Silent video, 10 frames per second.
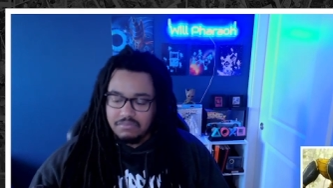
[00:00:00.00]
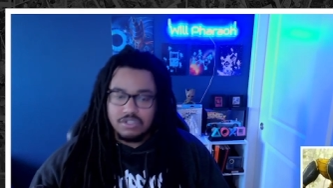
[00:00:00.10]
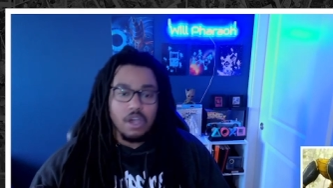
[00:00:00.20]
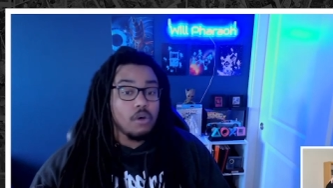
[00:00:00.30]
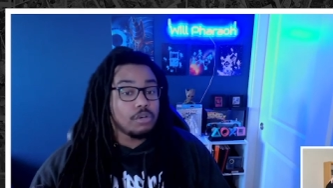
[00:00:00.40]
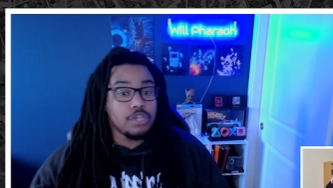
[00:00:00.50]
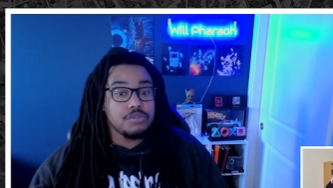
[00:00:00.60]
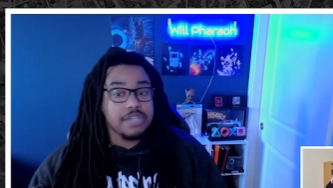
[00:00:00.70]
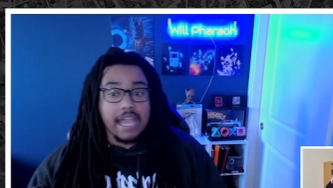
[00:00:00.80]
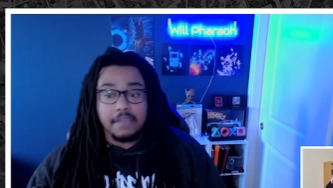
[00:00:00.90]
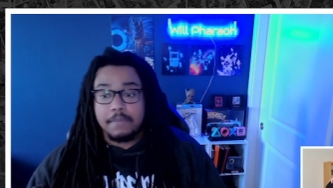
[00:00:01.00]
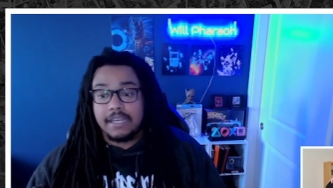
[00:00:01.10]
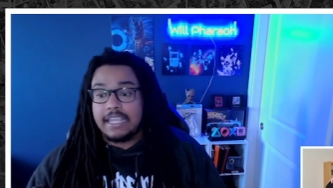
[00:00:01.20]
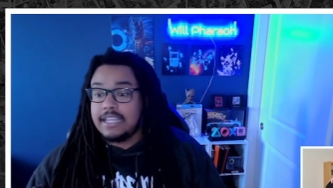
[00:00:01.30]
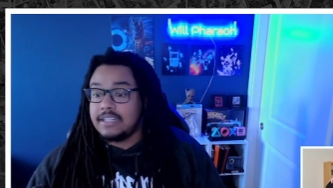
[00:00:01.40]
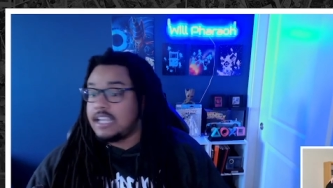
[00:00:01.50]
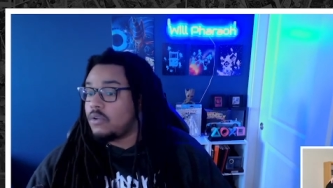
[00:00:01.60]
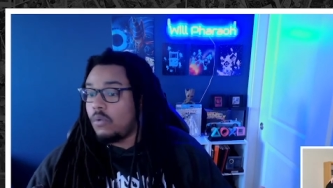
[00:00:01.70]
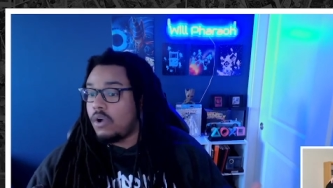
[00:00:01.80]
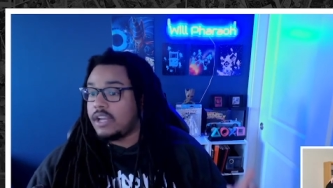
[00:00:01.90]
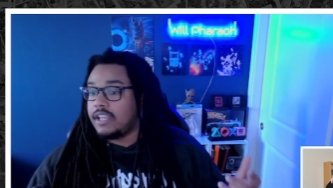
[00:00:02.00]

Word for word: told Hugh Jackman he didn't want